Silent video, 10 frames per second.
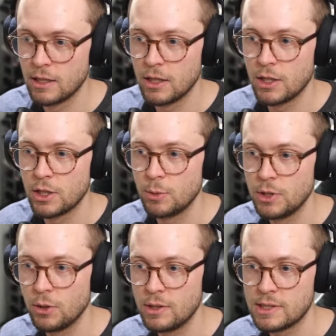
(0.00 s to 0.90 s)
you would
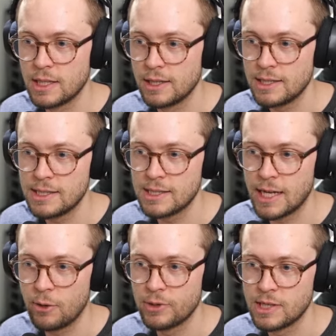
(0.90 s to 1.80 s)
notice that this is
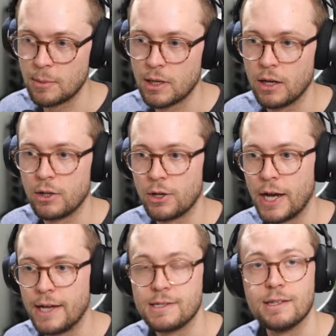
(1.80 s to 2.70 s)
now the same color
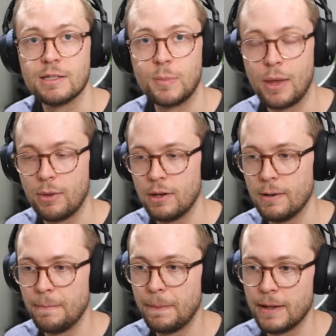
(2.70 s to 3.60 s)
as this method.
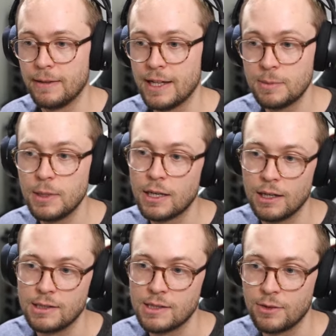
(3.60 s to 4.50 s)
And that's
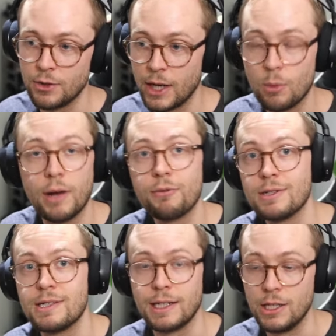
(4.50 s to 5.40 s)
because they're now
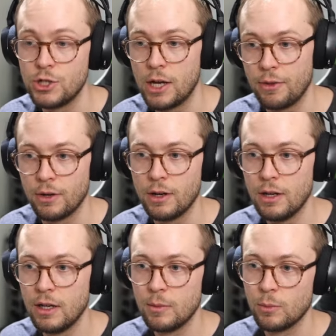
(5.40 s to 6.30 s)
referencing each other.
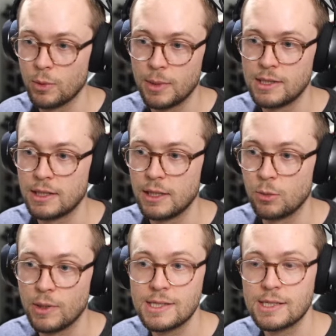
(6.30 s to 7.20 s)
We're basically
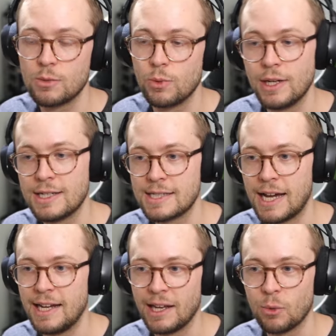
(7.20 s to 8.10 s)
re
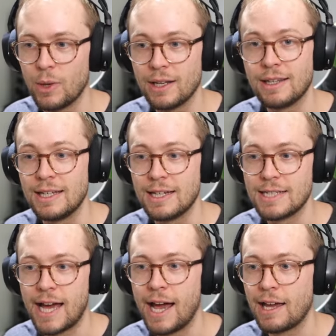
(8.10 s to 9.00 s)
reassigning what the
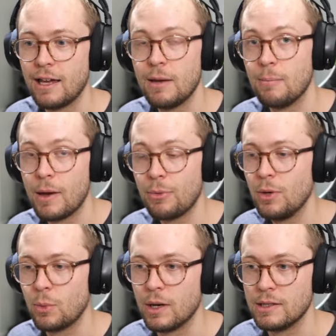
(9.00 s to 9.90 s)
attack method
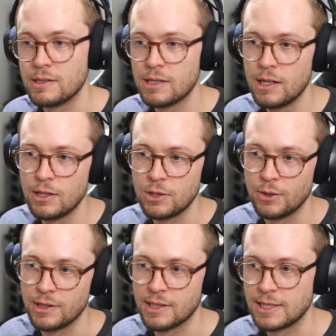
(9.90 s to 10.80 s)
was to
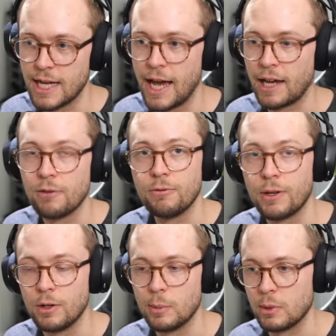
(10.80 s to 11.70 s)
this attack
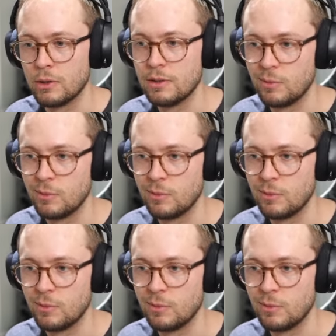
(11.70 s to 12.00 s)
variable. And we're